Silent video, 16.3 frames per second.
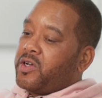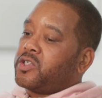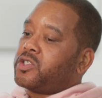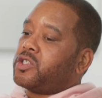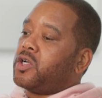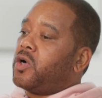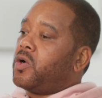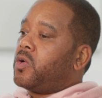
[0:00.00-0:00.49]

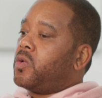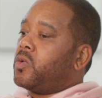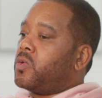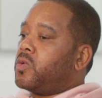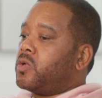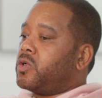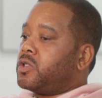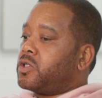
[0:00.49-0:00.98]

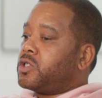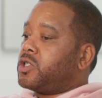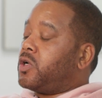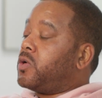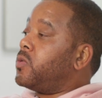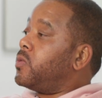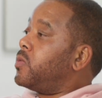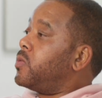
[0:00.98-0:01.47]
So
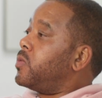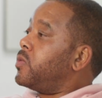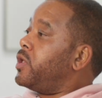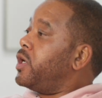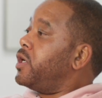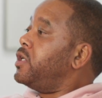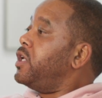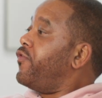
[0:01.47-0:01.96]

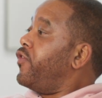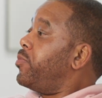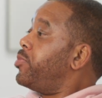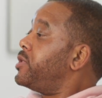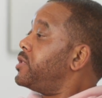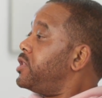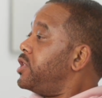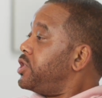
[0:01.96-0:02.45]
there are different
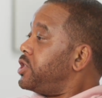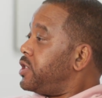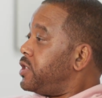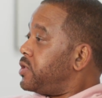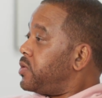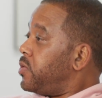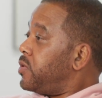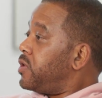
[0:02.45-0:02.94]

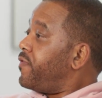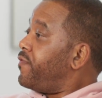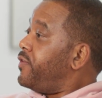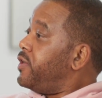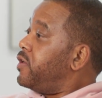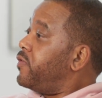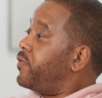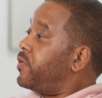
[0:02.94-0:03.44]
positions on the
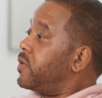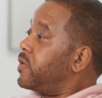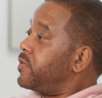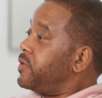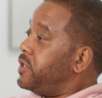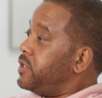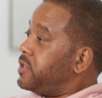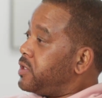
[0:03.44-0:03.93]
field for a
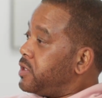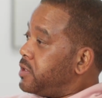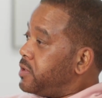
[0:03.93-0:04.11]
reason.